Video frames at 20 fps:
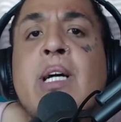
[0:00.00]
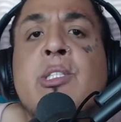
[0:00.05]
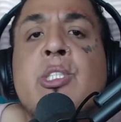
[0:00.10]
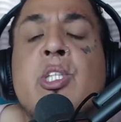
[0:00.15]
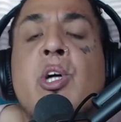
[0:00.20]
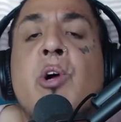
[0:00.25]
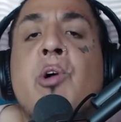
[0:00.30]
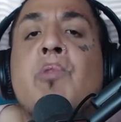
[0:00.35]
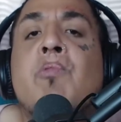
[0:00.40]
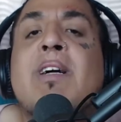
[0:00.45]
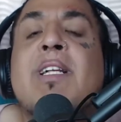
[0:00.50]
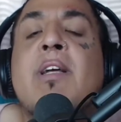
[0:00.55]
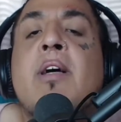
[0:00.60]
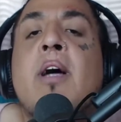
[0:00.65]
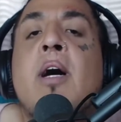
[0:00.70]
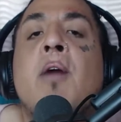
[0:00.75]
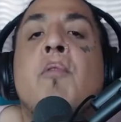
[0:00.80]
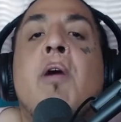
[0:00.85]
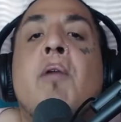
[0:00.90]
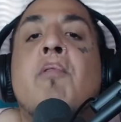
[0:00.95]
So what
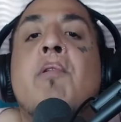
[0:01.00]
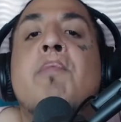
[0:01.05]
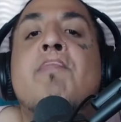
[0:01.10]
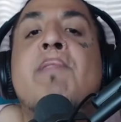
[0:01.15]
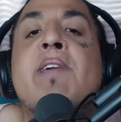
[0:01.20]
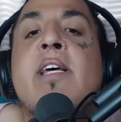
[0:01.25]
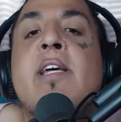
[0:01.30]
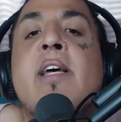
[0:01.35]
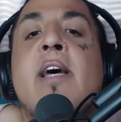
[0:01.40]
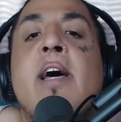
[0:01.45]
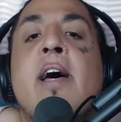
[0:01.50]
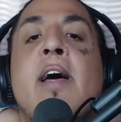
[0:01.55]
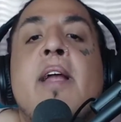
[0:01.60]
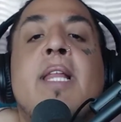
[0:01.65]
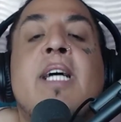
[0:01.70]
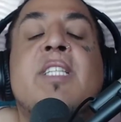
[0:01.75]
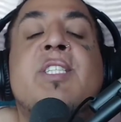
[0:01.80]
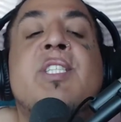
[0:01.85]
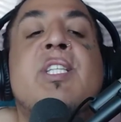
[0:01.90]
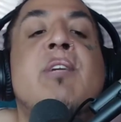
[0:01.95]
what would be,
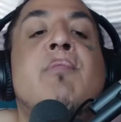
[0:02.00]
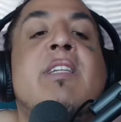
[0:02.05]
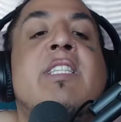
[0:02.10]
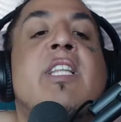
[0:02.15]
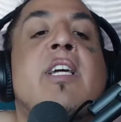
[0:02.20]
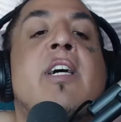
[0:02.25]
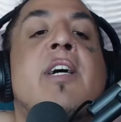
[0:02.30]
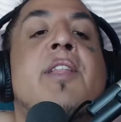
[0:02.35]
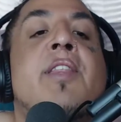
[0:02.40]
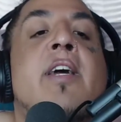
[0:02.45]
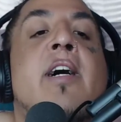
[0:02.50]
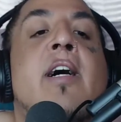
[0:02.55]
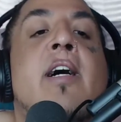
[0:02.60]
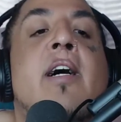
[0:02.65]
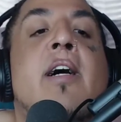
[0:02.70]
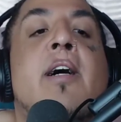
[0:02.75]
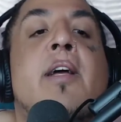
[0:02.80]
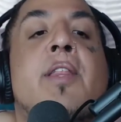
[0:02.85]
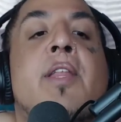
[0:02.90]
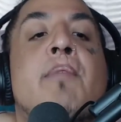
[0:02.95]
let's see what the
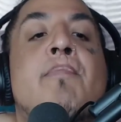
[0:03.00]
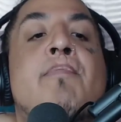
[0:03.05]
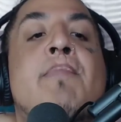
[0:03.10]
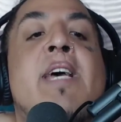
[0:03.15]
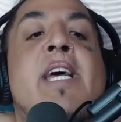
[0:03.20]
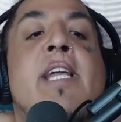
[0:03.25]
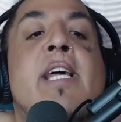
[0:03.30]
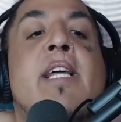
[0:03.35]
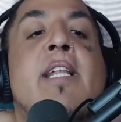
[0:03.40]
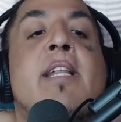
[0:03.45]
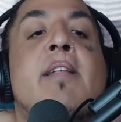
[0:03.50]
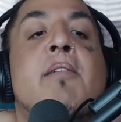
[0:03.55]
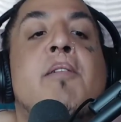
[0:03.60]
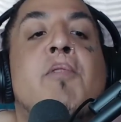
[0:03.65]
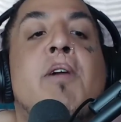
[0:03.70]
the the meaning,